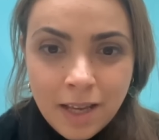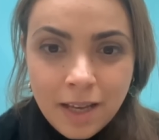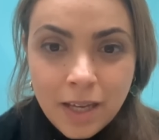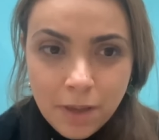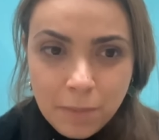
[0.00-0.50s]

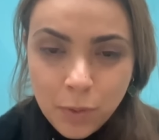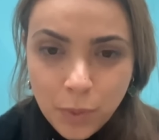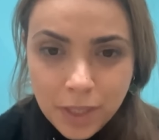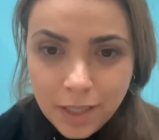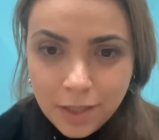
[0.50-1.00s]
Maybe we
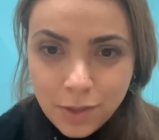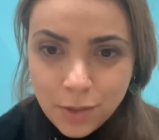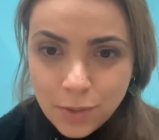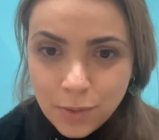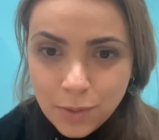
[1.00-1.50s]
need
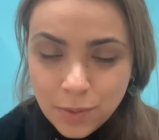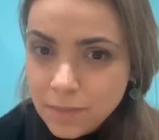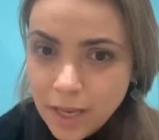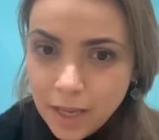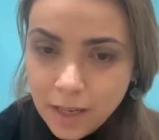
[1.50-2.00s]
to
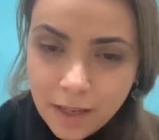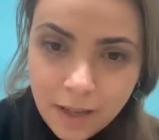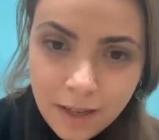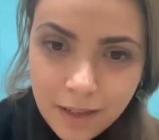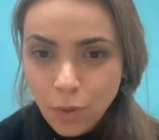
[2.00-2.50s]
take
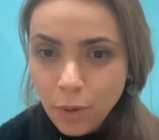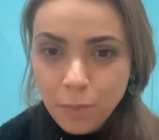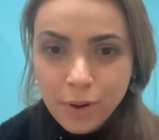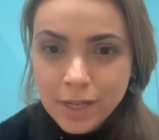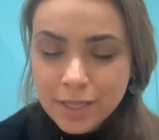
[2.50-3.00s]
more
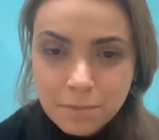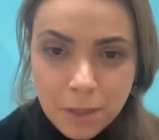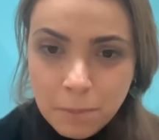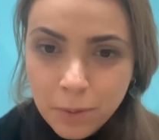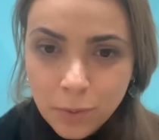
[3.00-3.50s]
brilliant
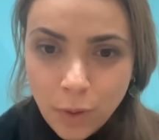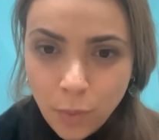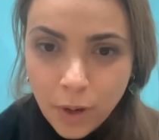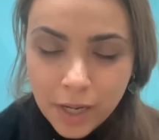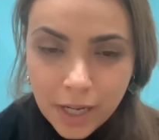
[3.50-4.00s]
people who are
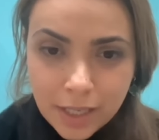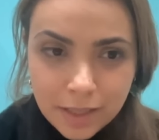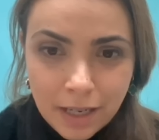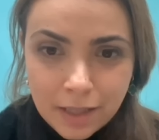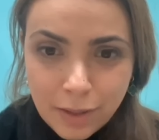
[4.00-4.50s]
working in
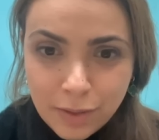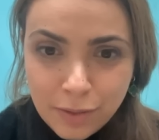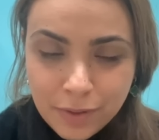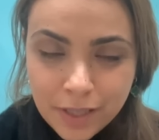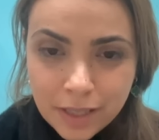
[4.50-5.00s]
another
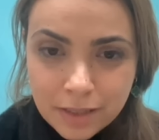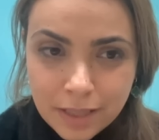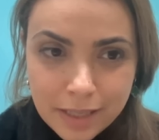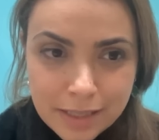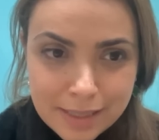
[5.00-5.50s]
field
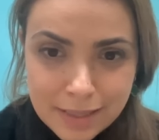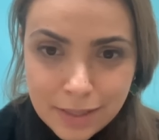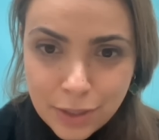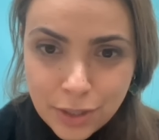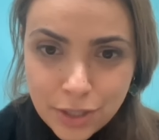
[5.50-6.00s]
that is less
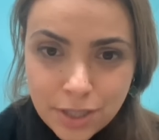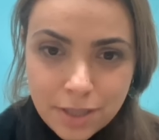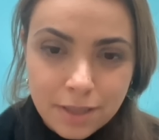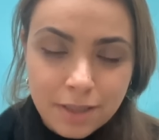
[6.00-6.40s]
urgent